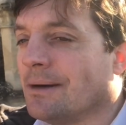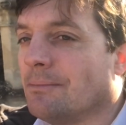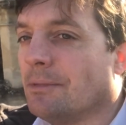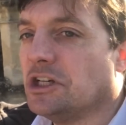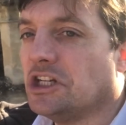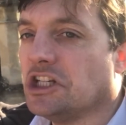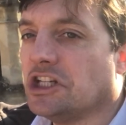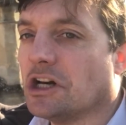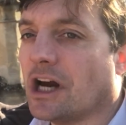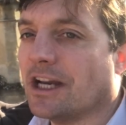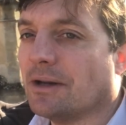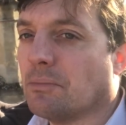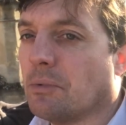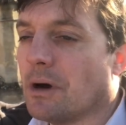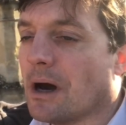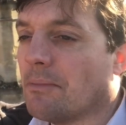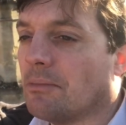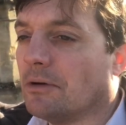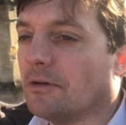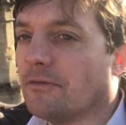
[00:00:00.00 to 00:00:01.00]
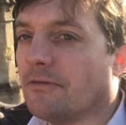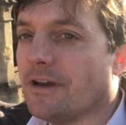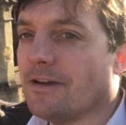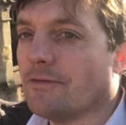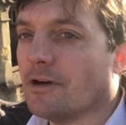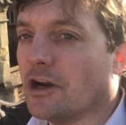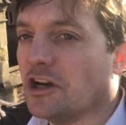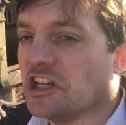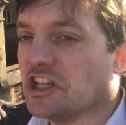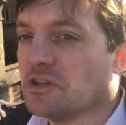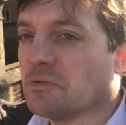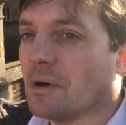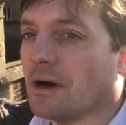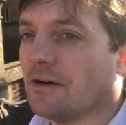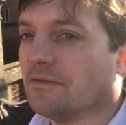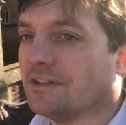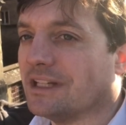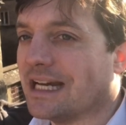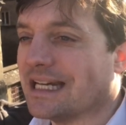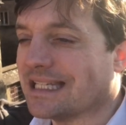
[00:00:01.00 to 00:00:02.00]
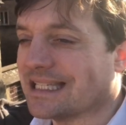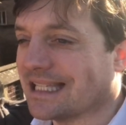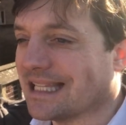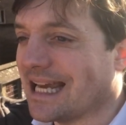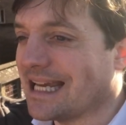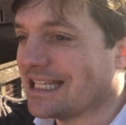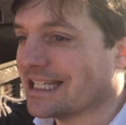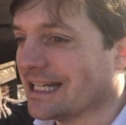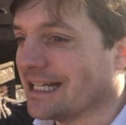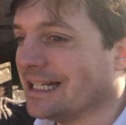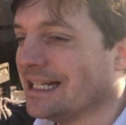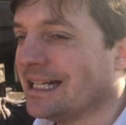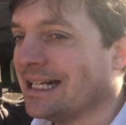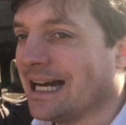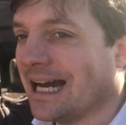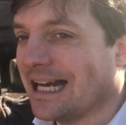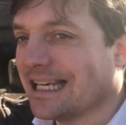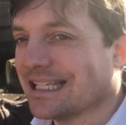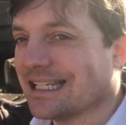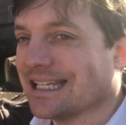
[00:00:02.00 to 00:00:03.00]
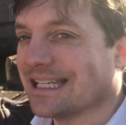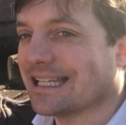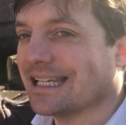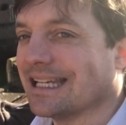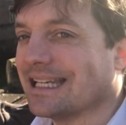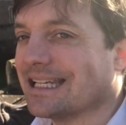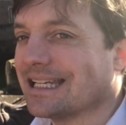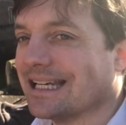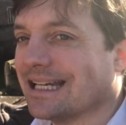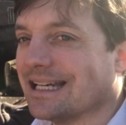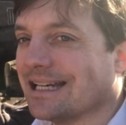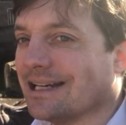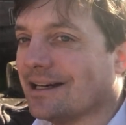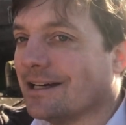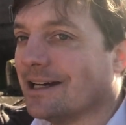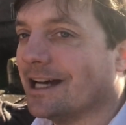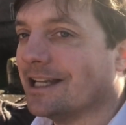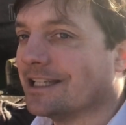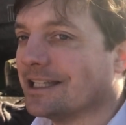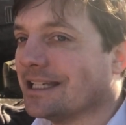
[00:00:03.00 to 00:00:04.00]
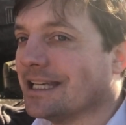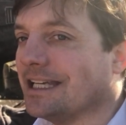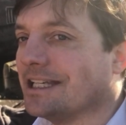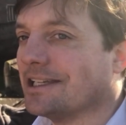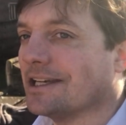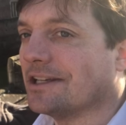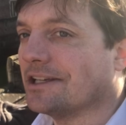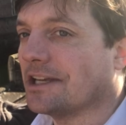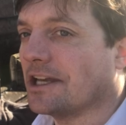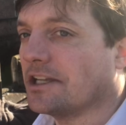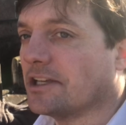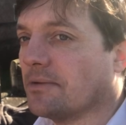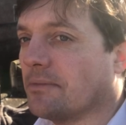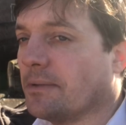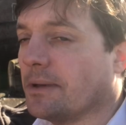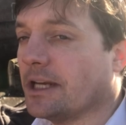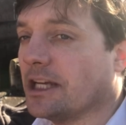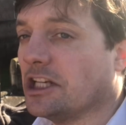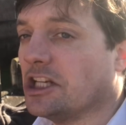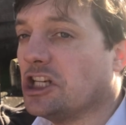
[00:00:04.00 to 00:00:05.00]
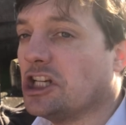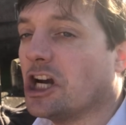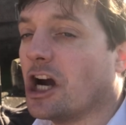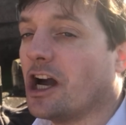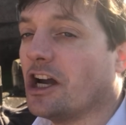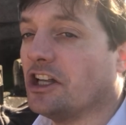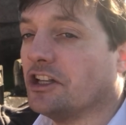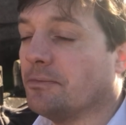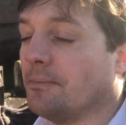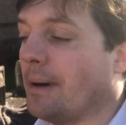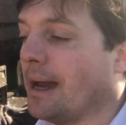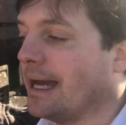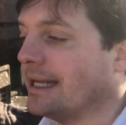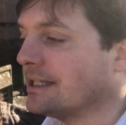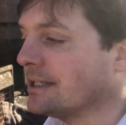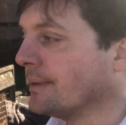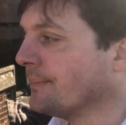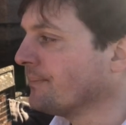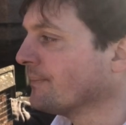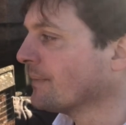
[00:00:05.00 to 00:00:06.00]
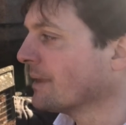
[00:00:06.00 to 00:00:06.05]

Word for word: but she died of puerperal fever only 12 days later, as in it's a, it's a, a disease associated with being in childbed.